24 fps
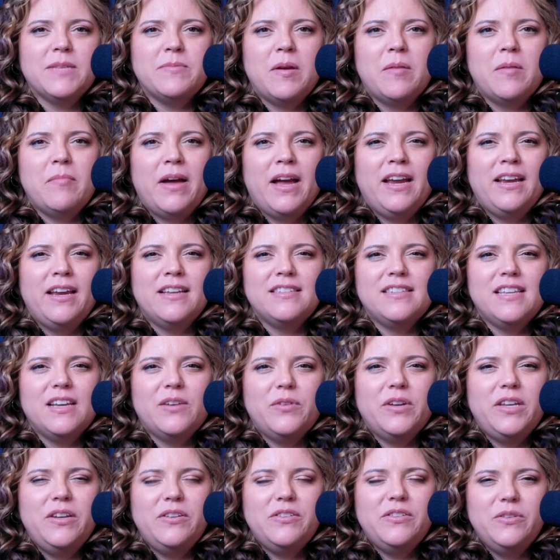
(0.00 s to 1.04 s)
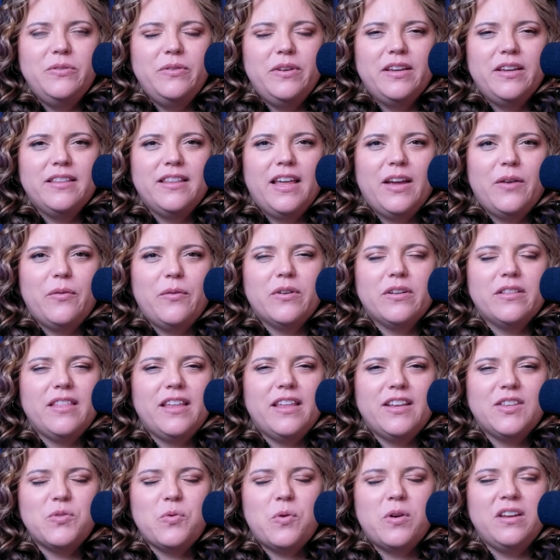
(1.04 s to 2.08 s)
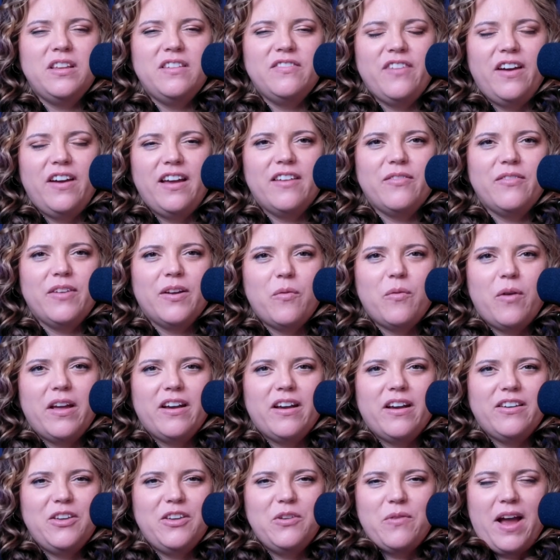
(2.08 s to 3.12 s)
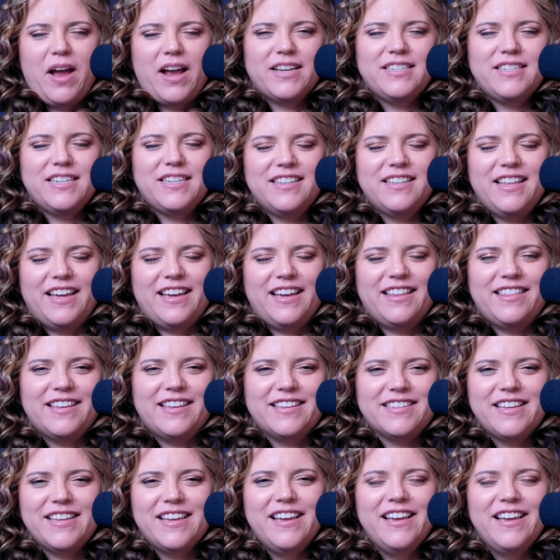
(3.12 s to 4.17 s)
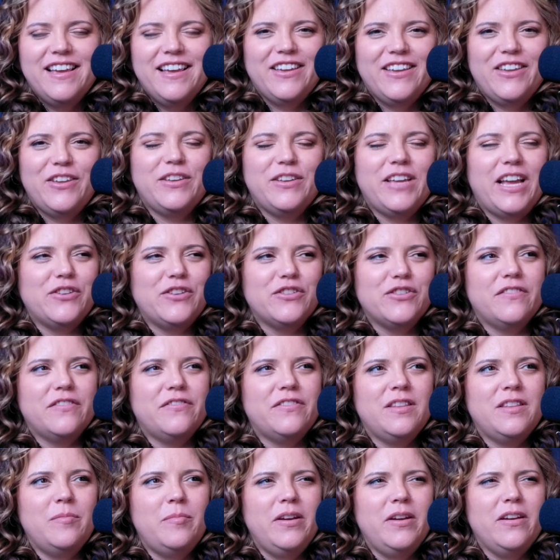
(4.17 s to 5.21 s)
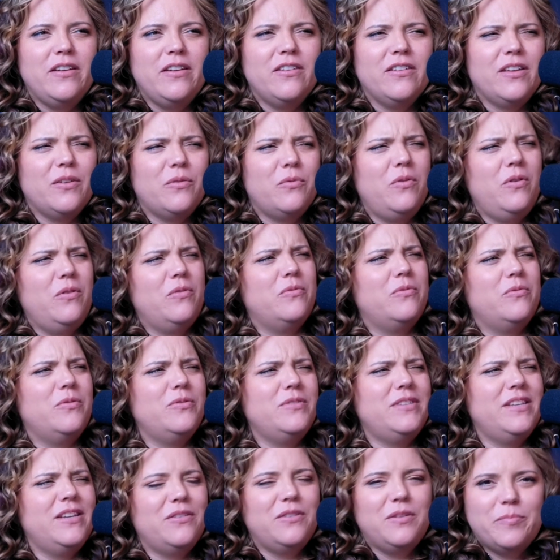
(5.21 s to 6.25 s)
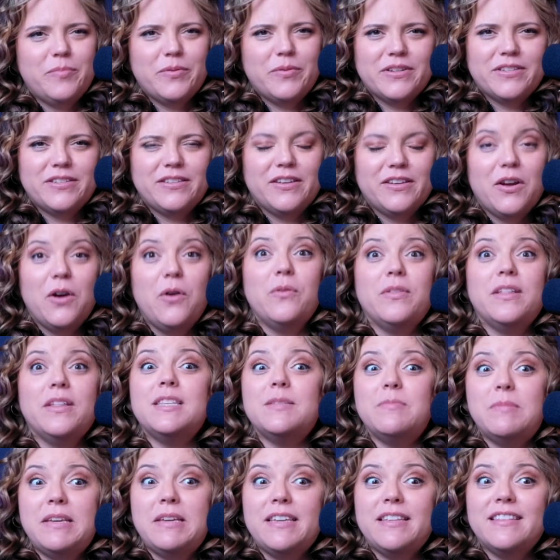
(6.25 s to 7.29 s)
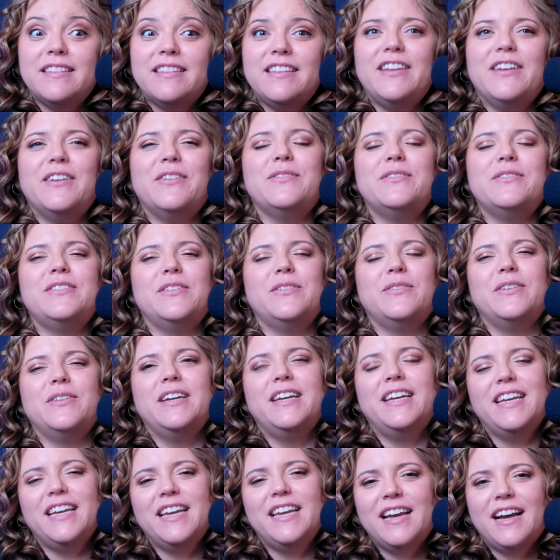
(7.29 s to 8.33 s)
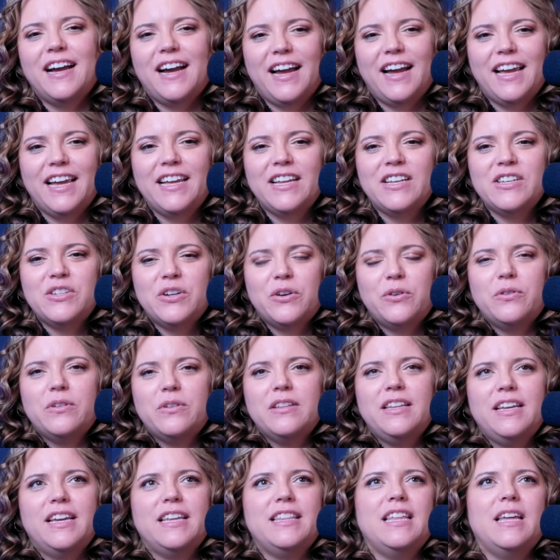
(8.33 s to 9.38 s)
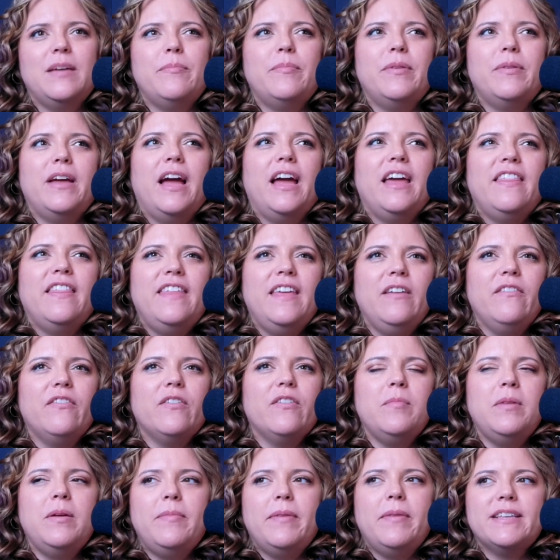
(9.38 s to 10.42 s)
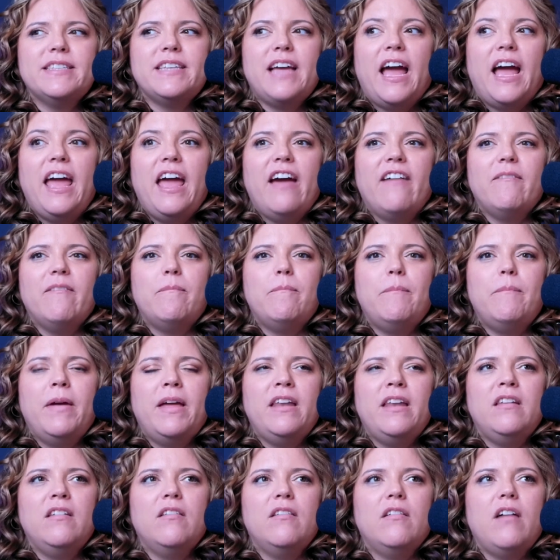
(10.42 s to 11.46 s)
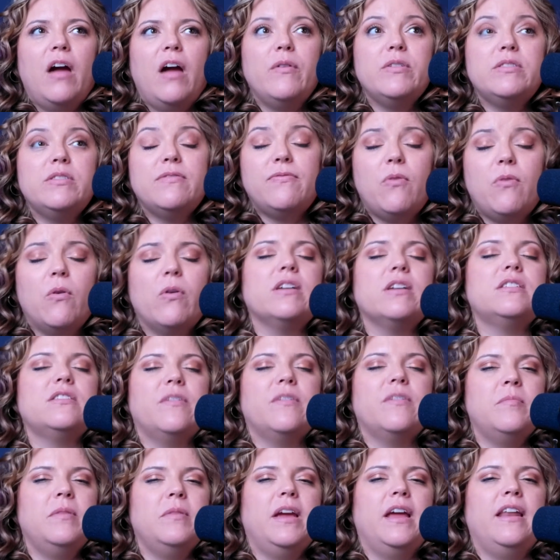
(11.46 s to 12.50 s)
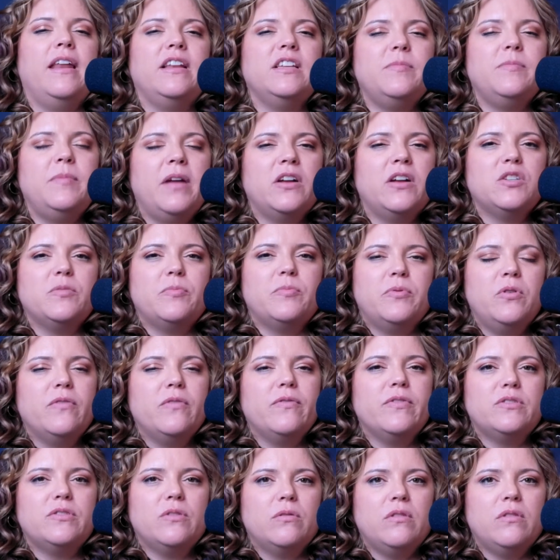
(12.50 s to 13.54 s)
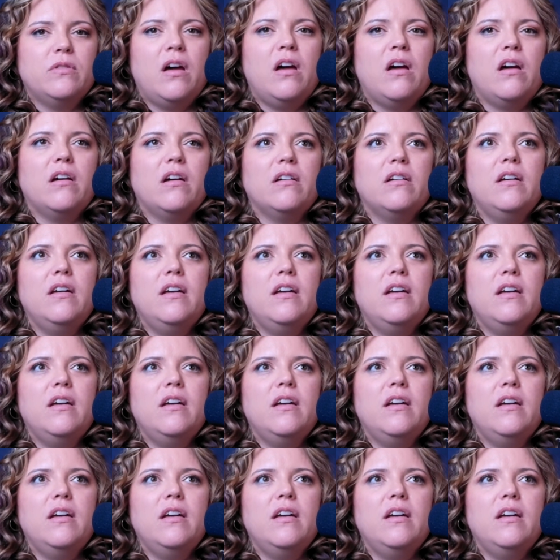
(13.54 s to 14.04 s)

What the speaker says: my mind is like, what are you doing? Like, we're like 25. Like, why are you acting like this? You catch yourself in the mirror and you're like, whoa, who's that old person? Like, oh, that's me. So I can totally get that. But I think for me, because I was forced from the beginning to be an entrepreneur for so long.